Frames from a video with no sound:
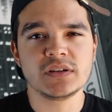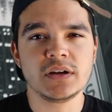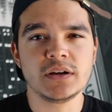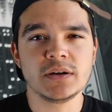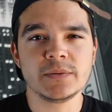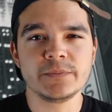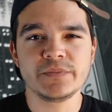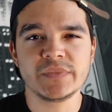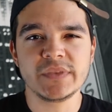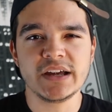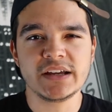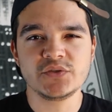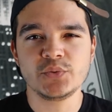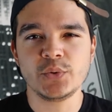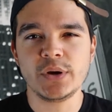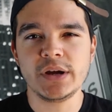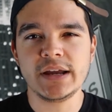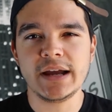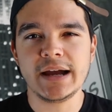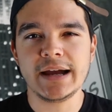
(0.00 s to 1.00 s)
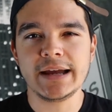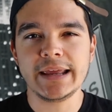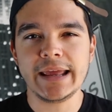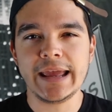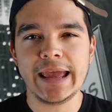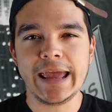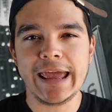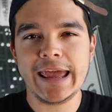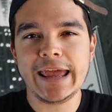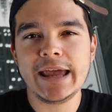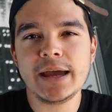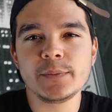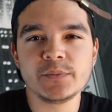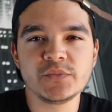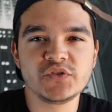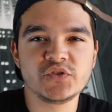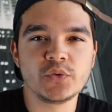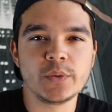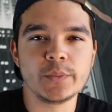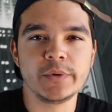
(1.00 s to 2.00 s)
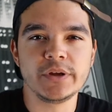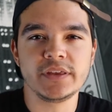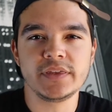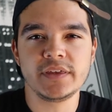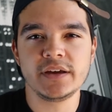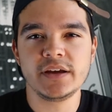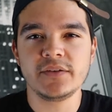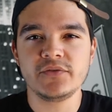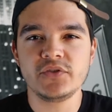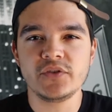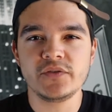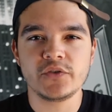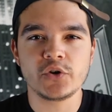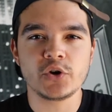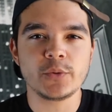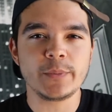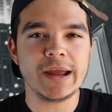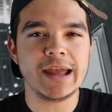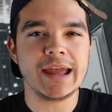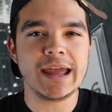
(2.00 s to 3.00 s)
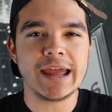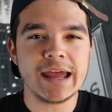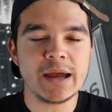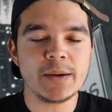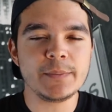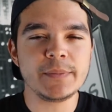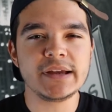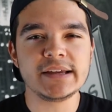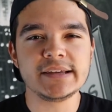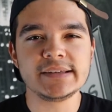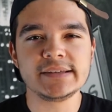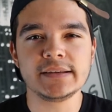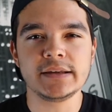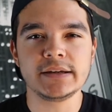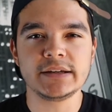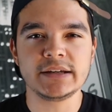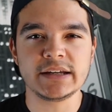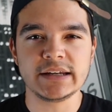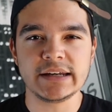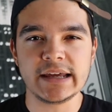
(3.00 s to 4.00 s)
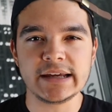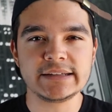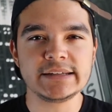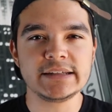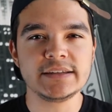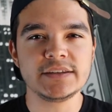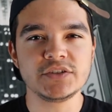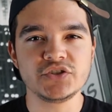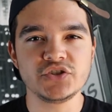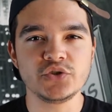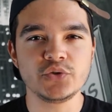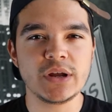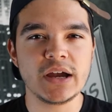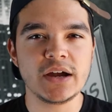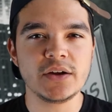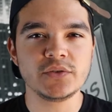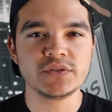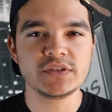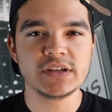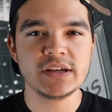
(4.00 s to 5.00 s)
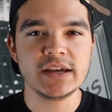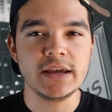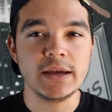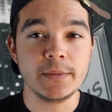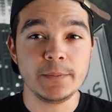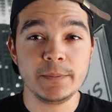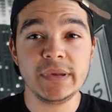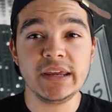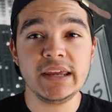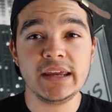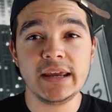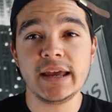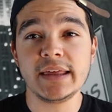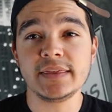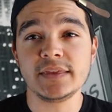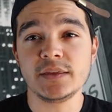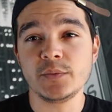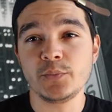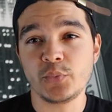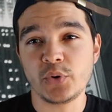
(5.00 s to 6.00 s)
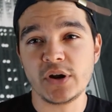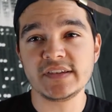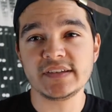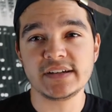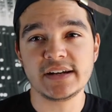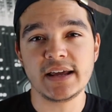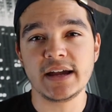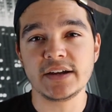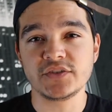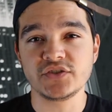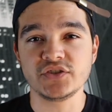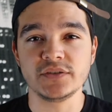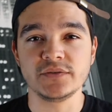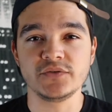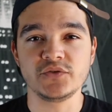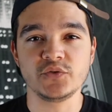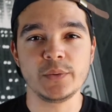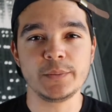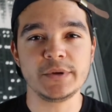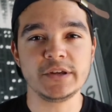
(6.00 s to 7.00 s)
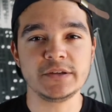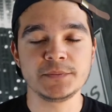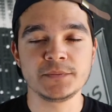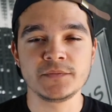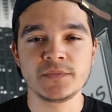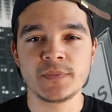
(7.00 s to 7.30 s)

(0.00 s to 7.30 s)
That's why I am swimming. Think of the verb am as like connecting the two nouns, me and the present action of swimming.